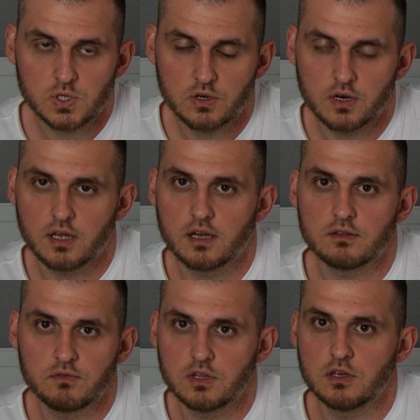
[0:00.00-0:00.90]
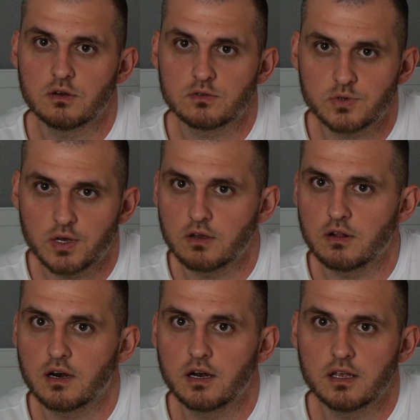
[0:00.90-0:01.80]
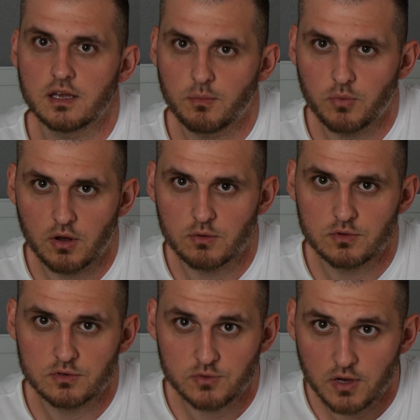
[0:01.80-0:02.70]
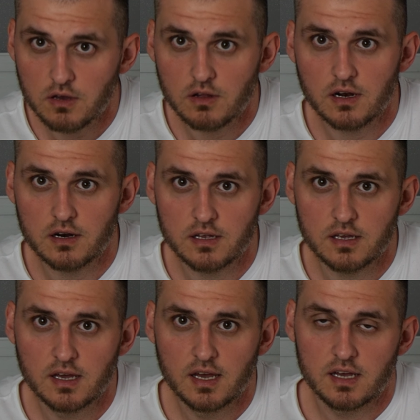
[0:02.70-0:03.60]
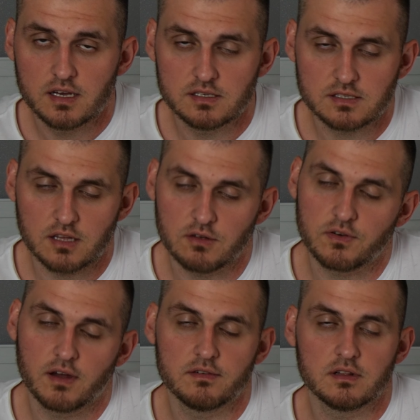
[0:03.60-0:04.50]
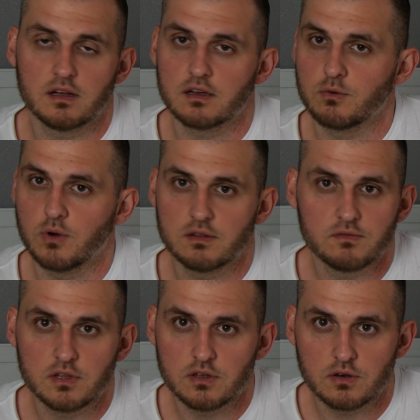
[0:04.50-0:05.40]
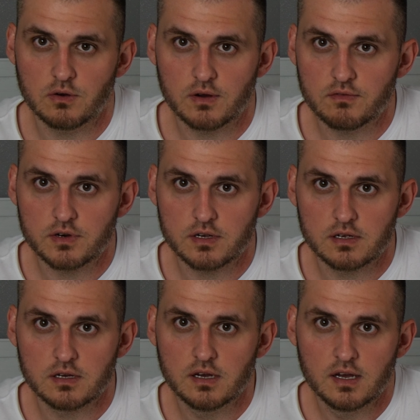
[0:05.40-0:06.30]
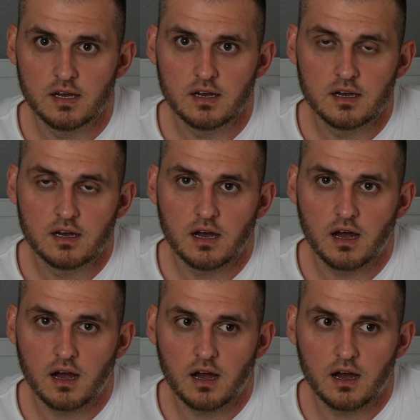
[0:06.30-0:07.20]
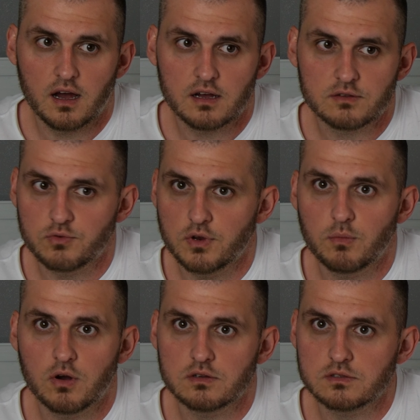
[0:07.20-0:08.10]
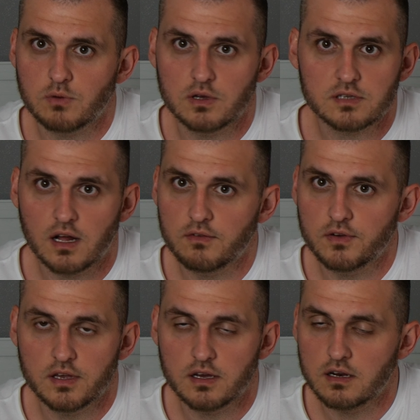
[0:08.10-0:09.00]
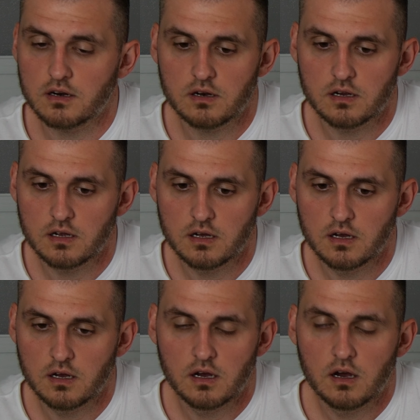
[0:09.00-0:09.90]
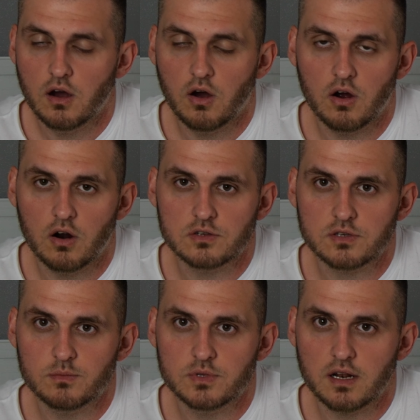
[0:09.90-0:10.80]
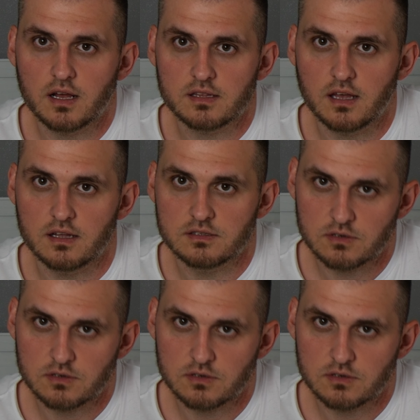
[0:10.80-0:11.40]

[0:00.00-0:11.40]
create videos regularly, upload those regularly, instead of having like one video every 3 months, once half a year, or something like that.